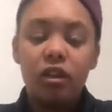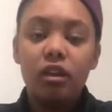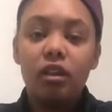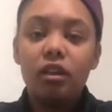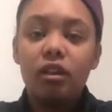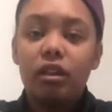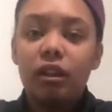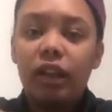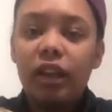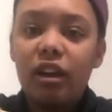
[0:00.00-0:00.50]

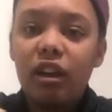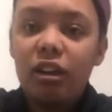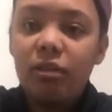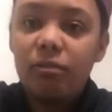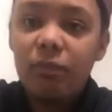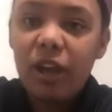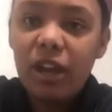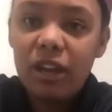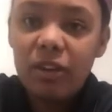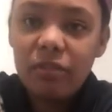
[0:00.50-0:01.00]
like on
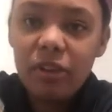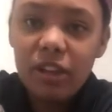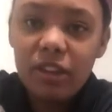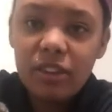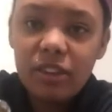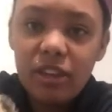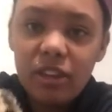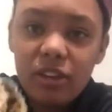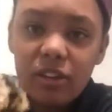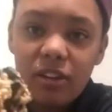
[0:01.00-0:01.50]
mine right
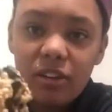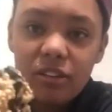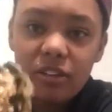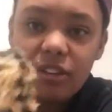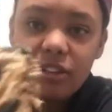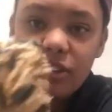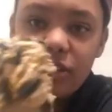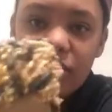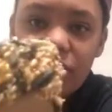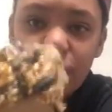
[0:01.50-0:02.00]
there, there's a
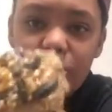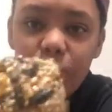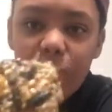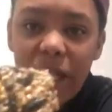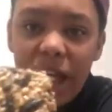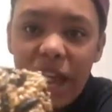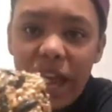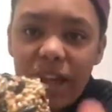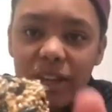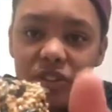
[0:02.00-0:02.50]
little
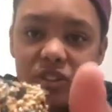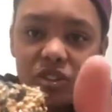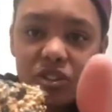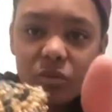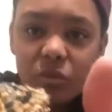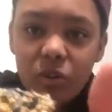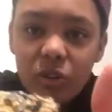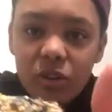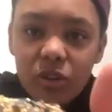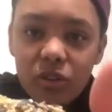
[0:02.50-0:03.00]
patch where
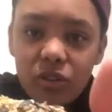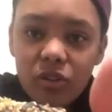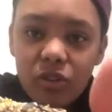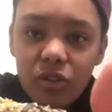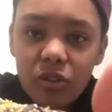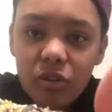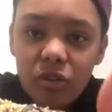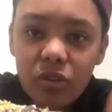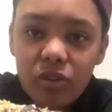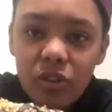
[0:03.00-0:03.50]
there's no
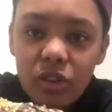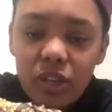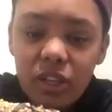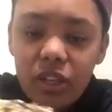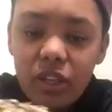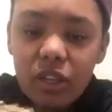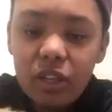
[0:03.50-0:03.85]
seed.